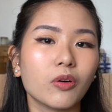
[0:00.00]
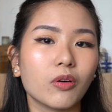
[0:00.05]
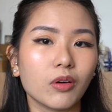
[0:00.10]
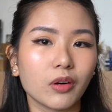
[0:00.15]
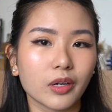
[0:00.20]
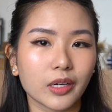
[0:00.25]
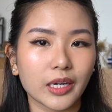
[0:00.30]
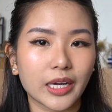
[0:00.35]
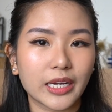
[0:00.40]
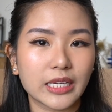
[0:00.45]

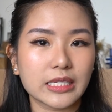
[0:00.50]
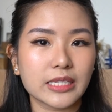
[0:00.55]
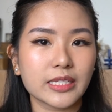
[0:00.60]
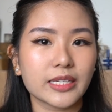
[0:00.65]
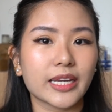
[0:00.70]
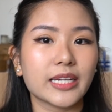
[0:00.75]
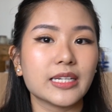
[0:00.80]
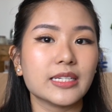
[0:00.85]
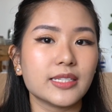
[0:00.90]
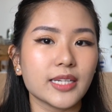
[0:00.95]

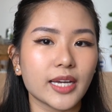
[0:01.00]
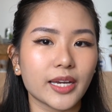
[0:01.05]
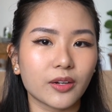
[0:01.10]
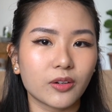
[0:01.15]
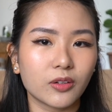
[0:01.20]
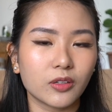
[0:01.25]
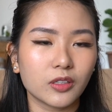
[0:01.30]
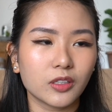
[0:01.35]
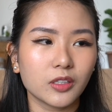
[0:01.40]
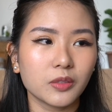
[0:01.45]
organizing and
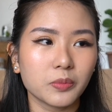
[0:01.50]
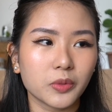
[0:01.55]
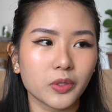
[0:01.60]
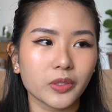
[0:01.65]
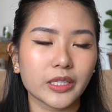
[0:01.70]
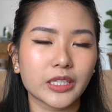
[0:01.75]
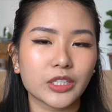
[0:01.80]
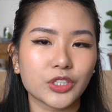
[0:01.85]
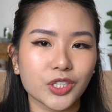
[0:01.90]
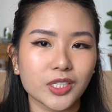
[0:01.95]
decor more
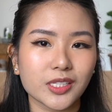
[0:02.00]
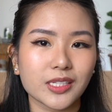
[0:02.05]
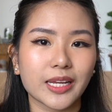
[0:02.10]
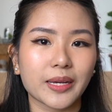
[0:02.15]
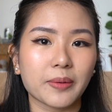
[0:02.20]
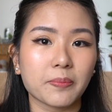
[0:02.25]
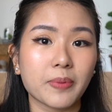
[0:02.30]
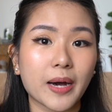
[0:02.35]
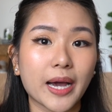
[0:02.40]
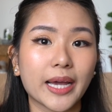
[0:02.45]
than just
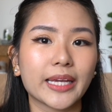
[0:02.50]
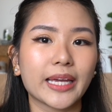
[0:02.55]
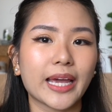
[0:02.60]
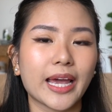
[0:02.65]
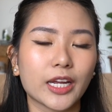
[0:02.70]
like buying